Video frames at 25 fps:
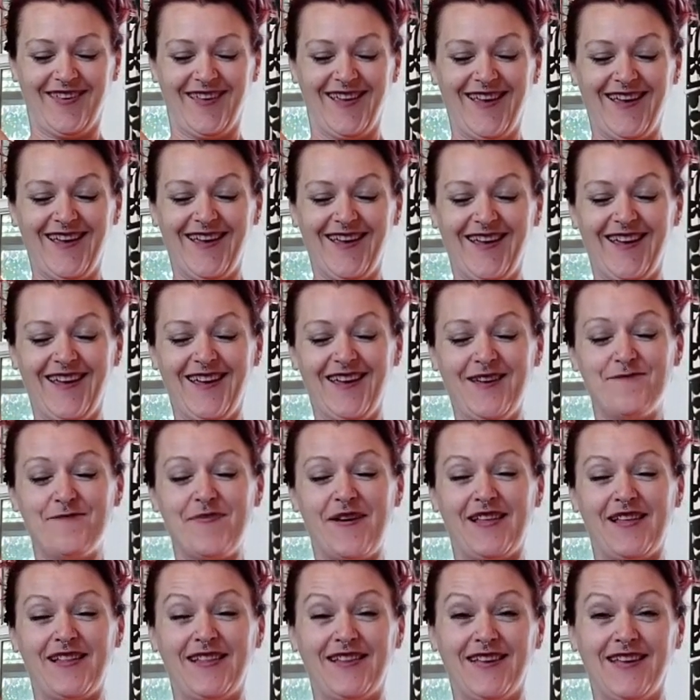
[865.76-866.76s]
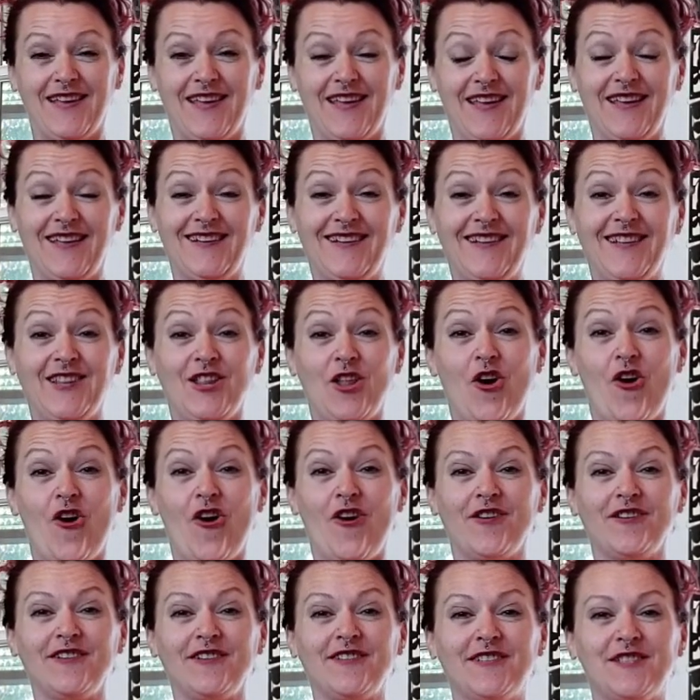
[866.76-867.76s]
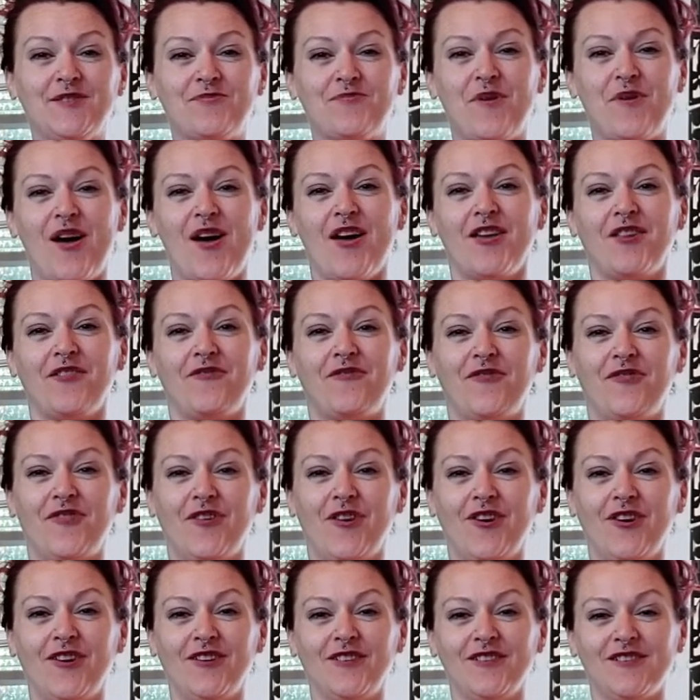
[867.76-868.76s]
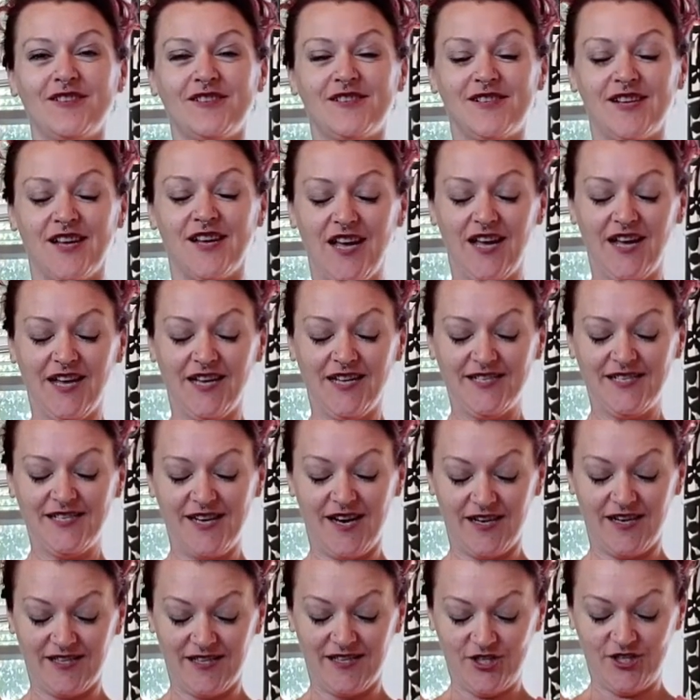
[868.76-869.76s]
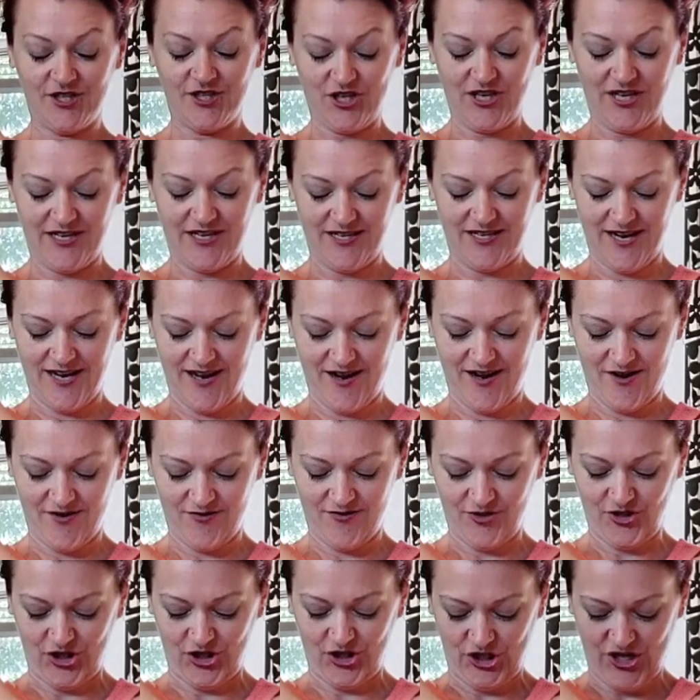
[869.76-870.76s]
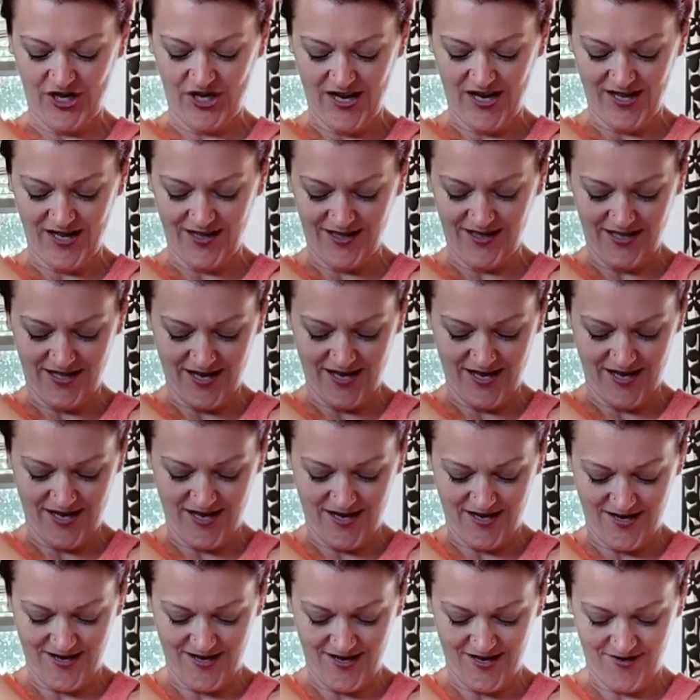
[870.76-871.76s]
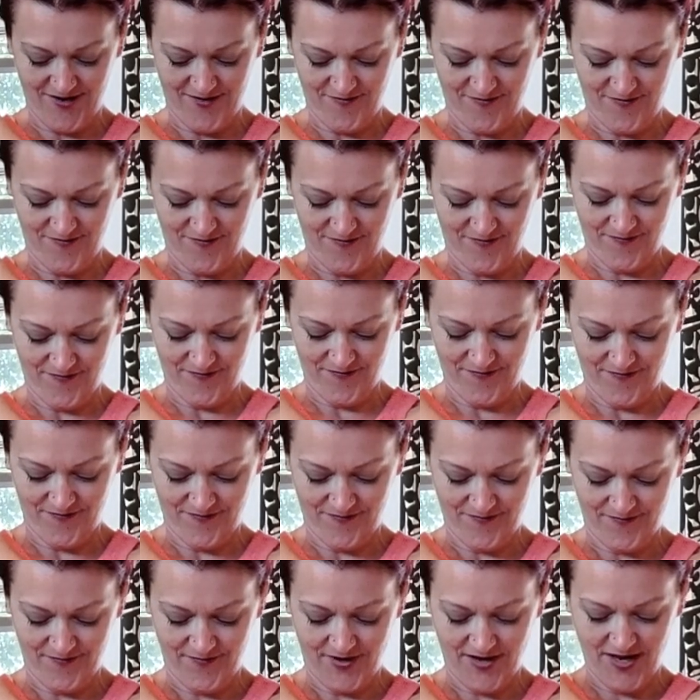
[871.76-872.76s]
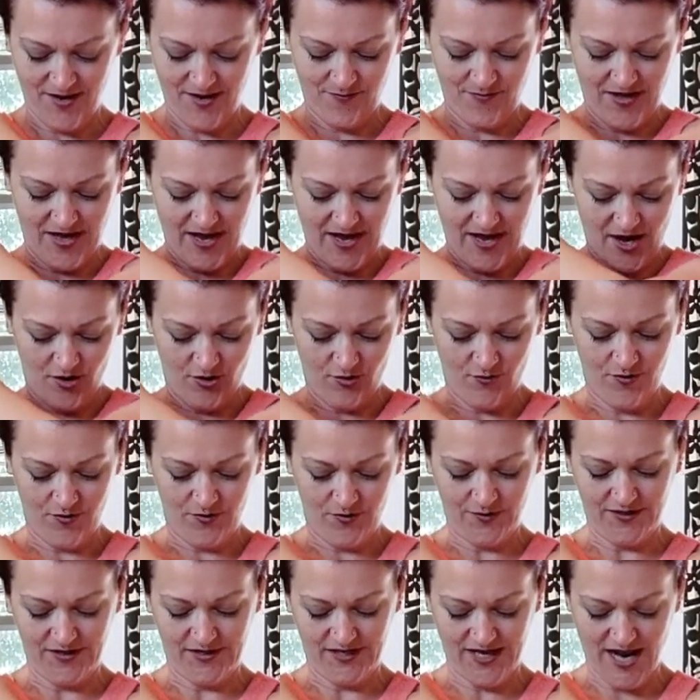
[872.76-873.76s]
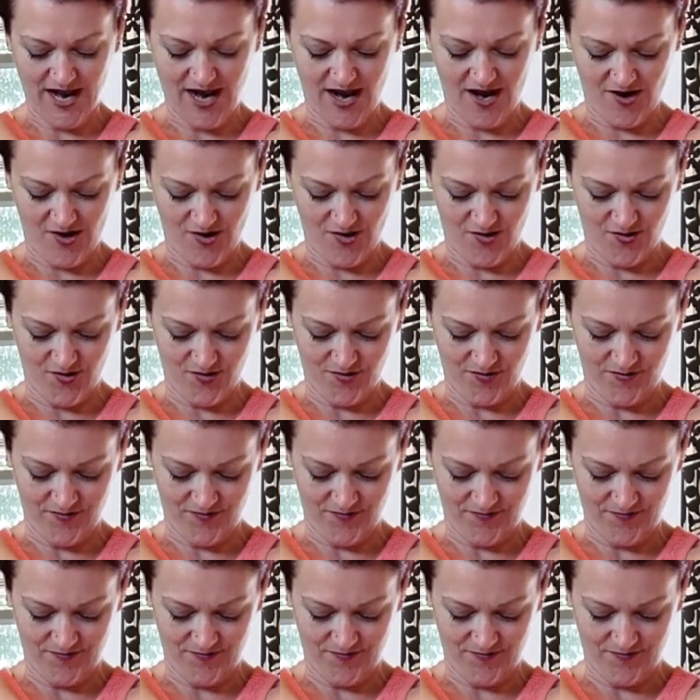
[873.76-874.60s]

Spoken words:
Okay, belly in, long spine first. Tuck the chin down gently. Keep the elbows down.